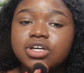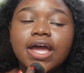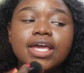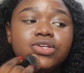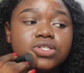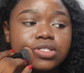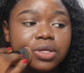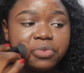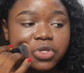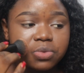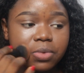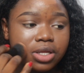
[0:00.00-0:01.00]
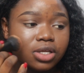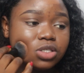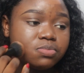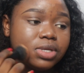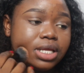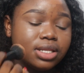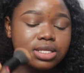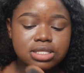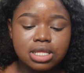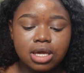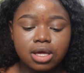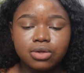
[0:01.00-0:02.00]
try using a beauty blender to blend this
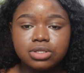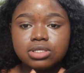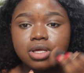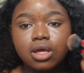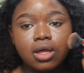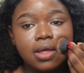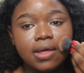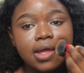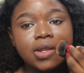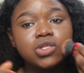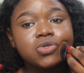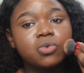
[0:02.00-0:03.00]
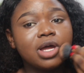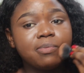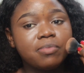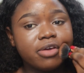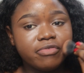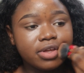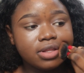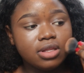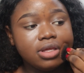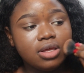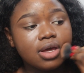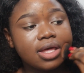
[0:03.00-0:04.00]
thing out, and it's worked
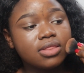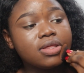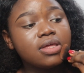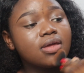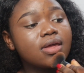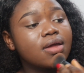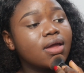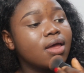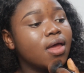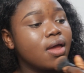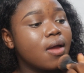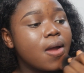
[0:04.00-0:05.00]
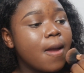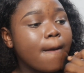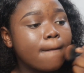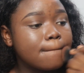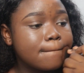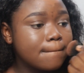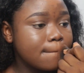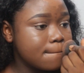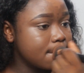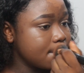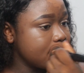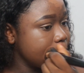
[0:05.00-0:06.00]
perfectly. I think
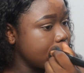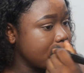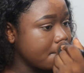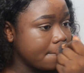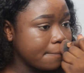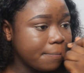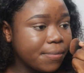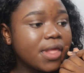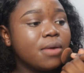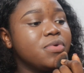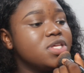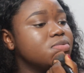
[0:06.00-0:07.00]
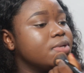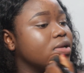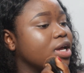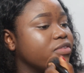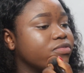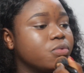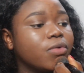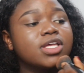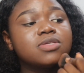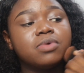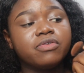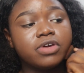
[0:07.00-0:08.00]
a beauty blender even
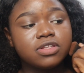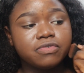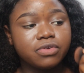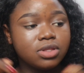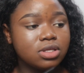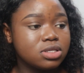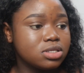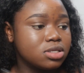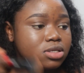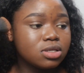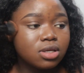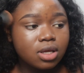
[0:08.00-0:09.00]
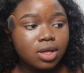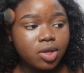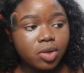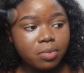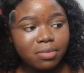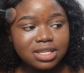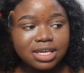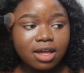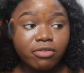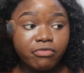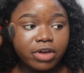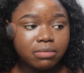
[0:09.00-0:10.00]
works perfect for this, but I
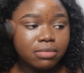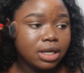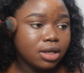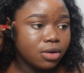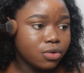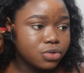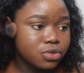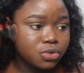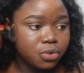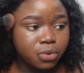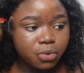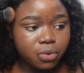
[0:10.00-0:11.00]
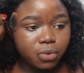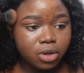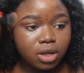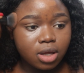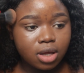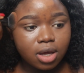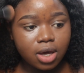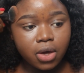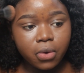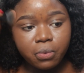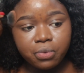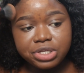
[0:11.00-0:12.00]
can't find mine now, so
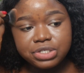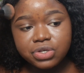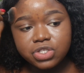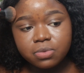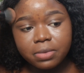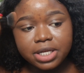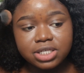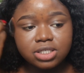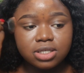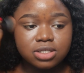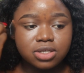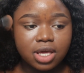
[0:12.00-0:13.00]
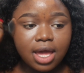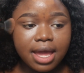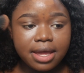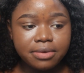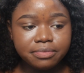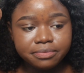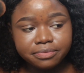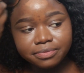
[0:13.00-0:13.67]
we're just going to manage this, okay?